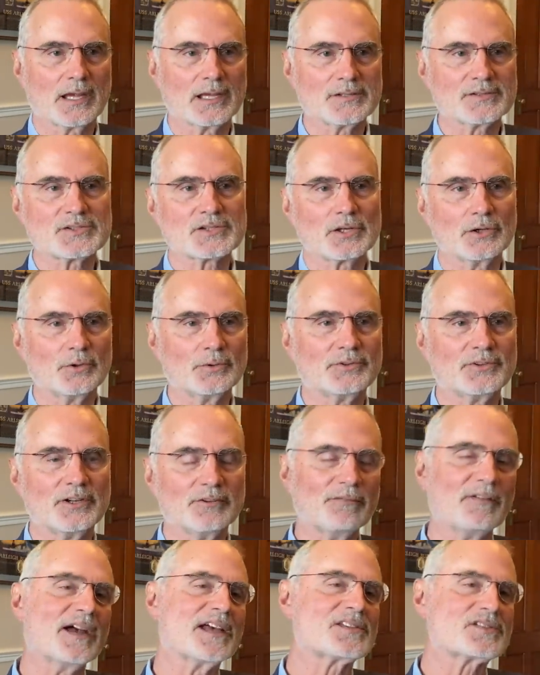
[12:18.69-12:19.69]
And so
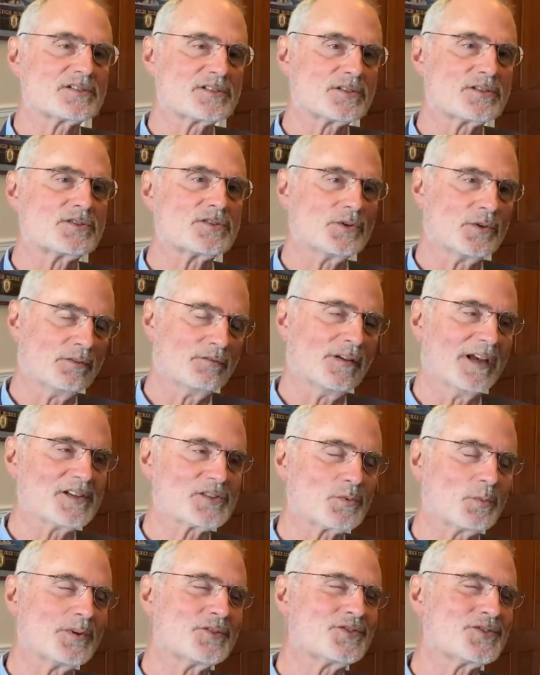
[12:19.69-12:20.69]
divest to
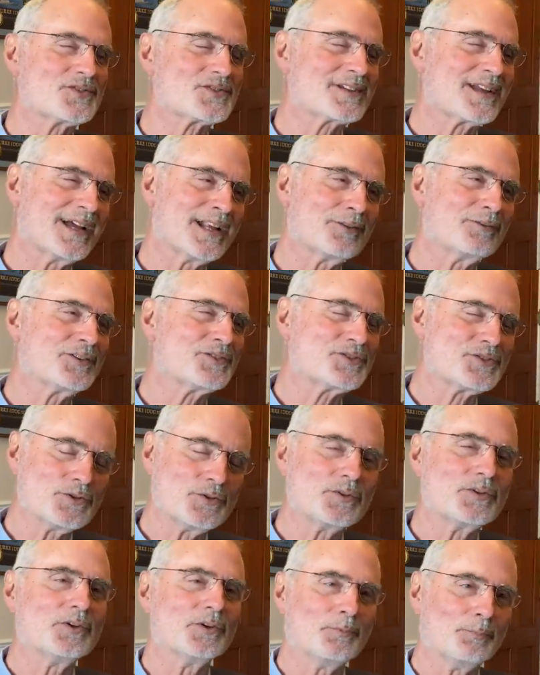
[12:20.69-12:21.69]
invest, which is kind of a too
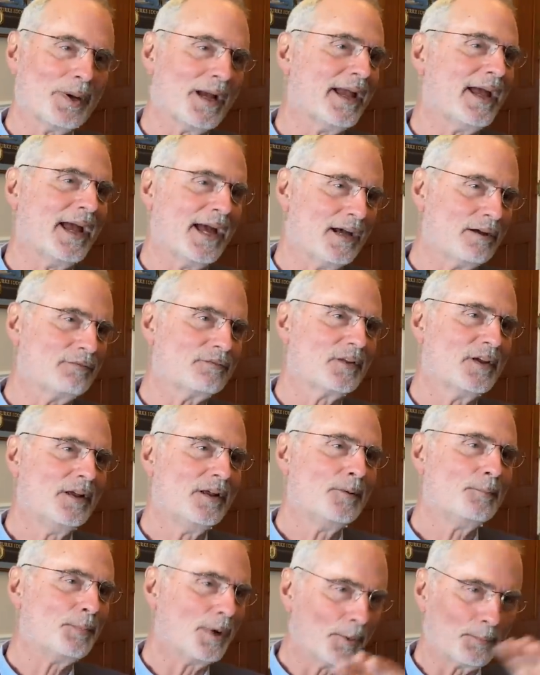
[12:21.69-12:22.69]
cute by half
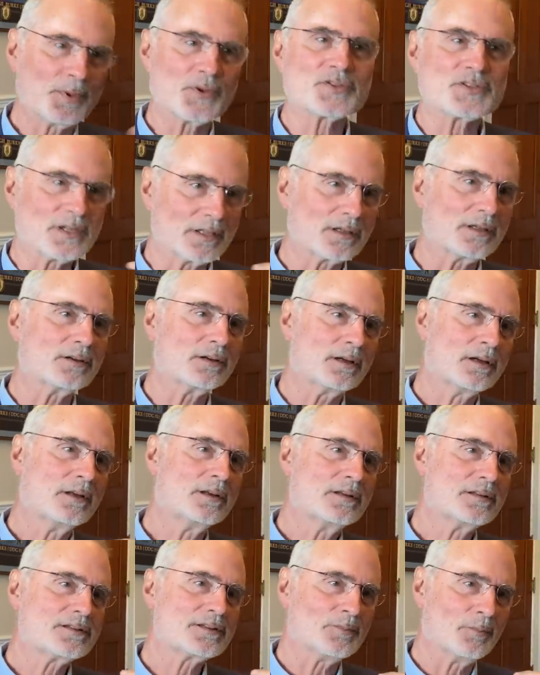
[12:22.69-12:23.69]
bumper sticker
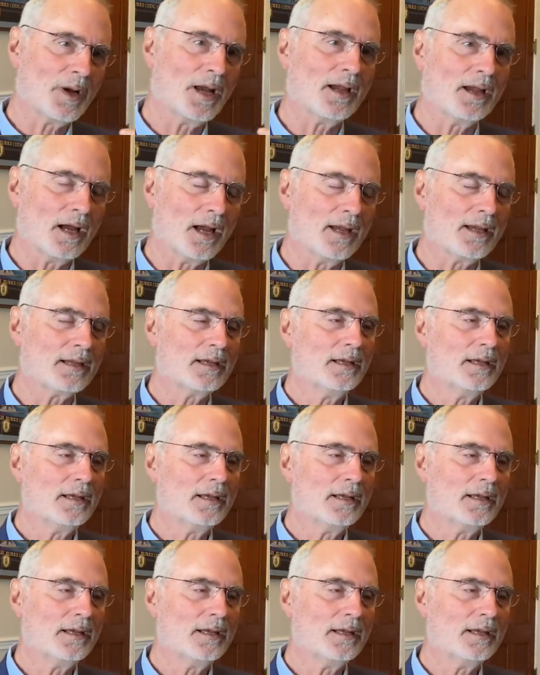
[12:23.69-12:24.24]
to my eye,